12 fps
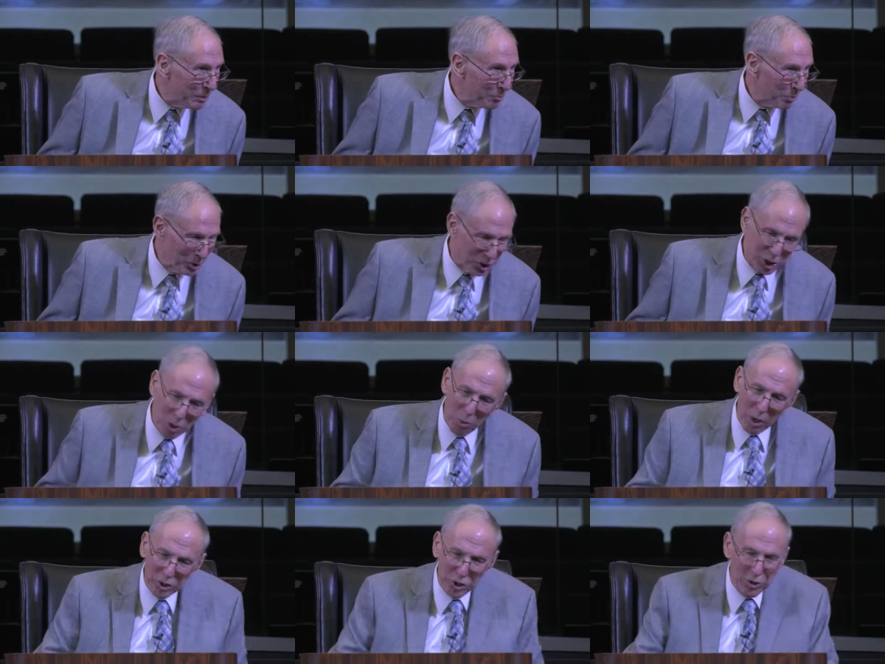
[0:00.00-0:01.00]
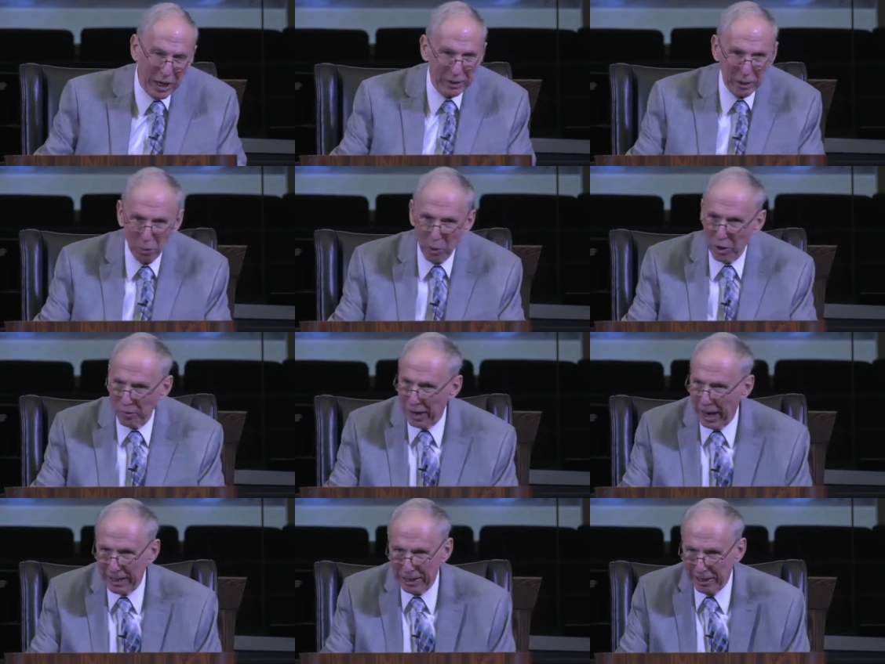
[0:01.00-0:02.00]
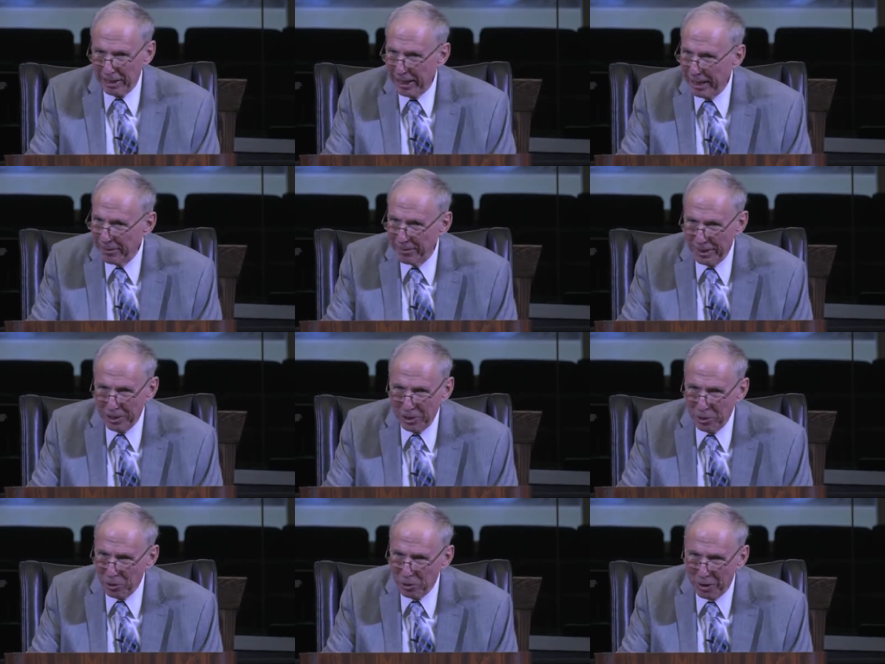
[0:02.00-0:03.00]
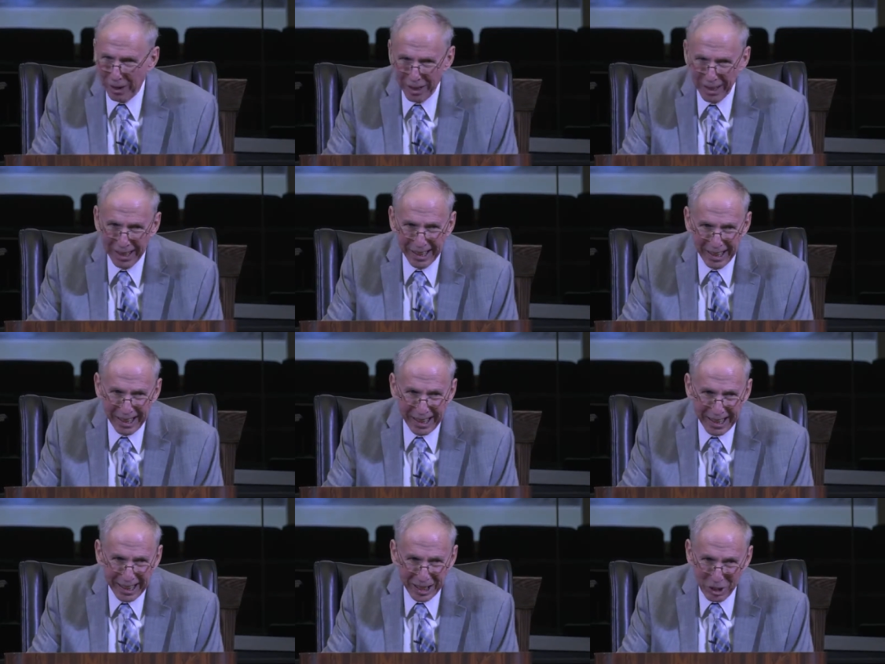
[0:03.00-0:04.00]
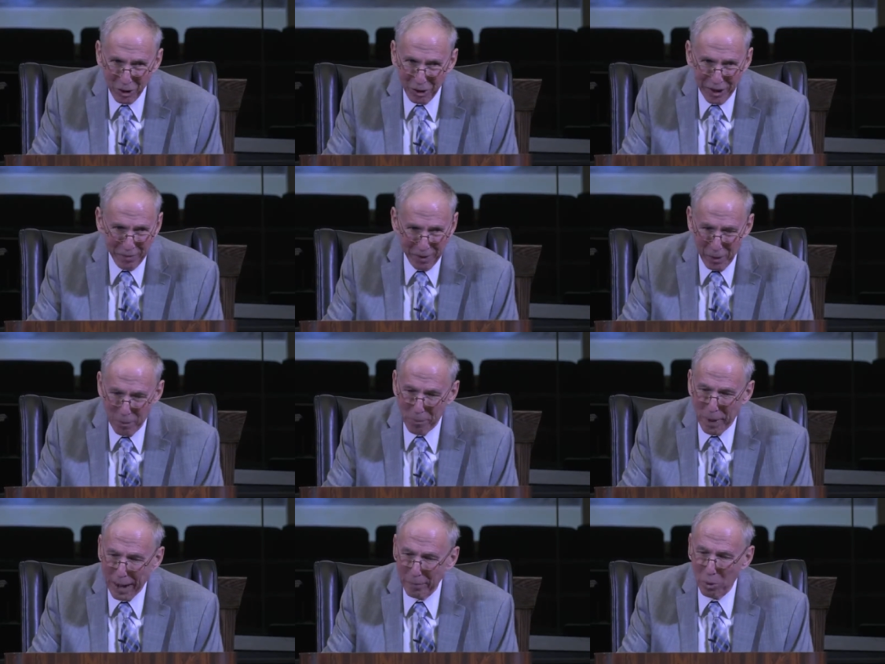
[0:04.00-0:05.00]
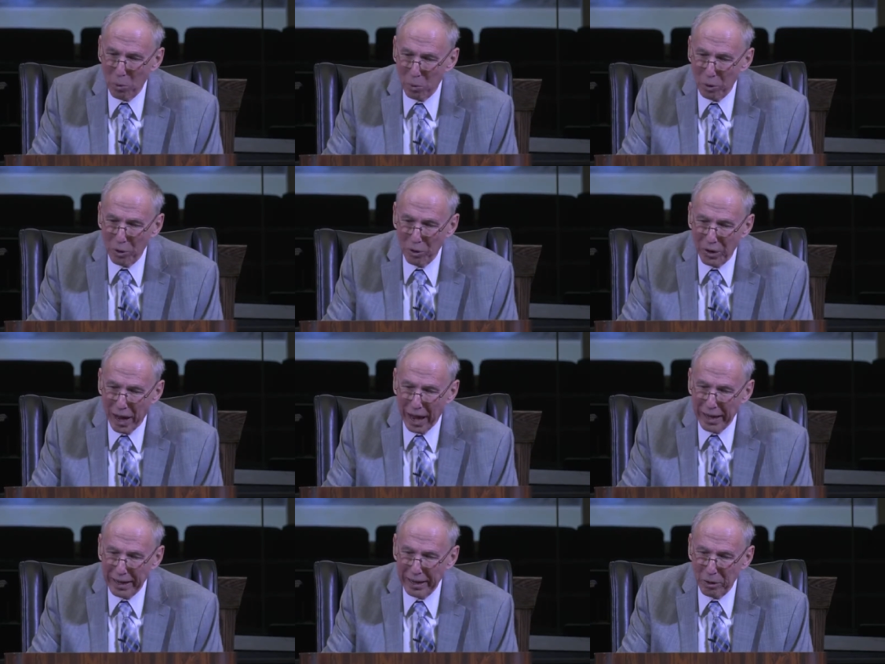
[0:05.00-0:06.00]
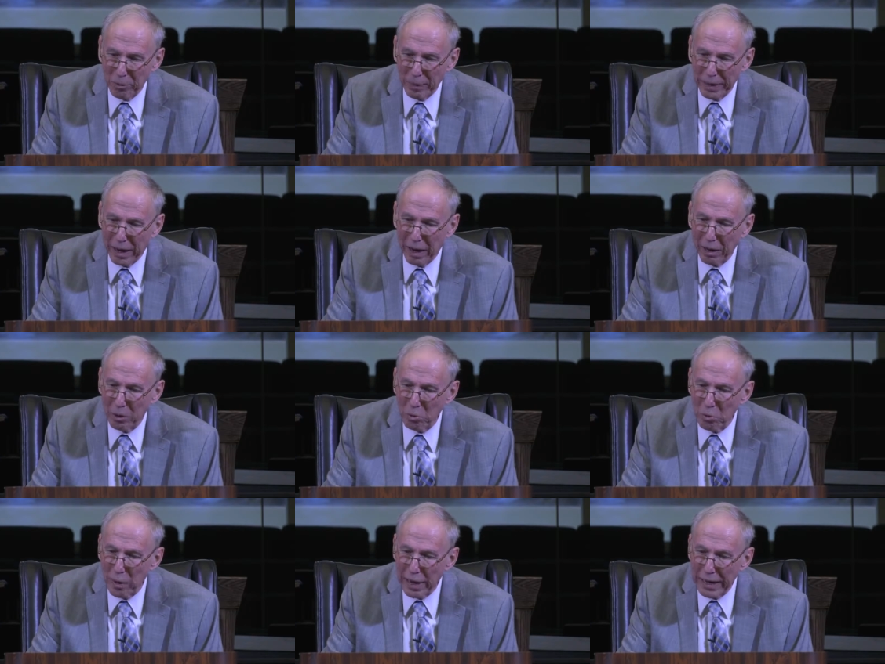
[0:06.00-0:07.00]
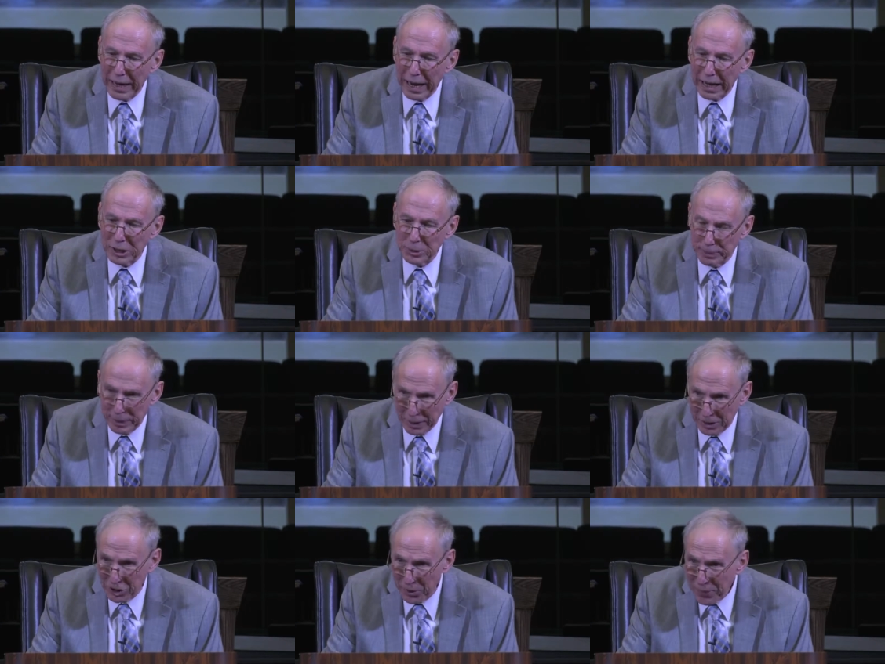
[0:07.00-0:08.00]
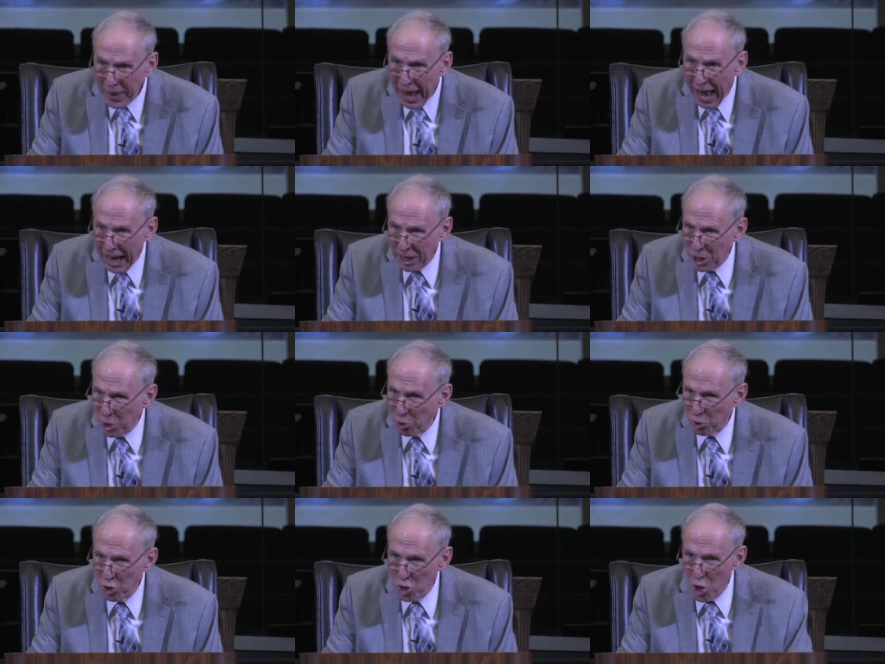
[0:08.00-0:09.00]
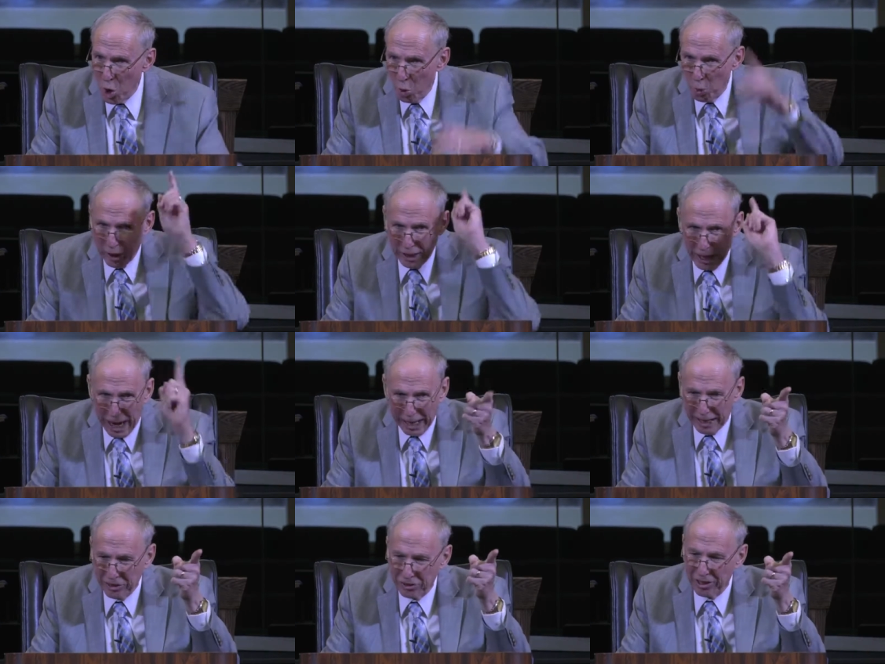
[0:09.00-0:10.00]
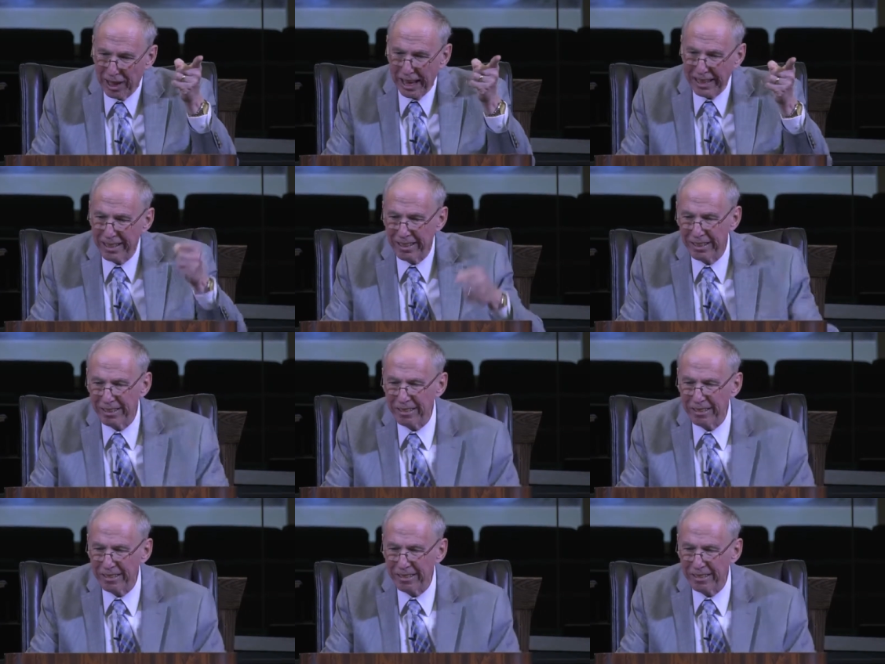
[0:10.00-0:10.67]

but you know what? You get the word of God to live in you. You'll live in the Bible world, and it'll be a great experience, and you'll know what God is like,